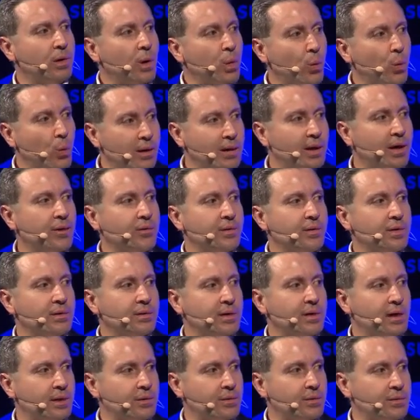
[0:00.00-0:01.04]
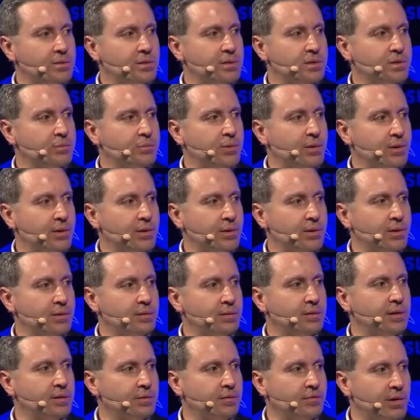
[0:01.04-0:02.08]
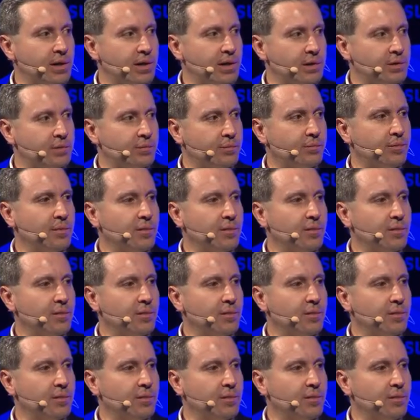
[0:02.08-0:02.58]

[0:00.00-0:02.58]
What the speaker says: $100 per unit in volume.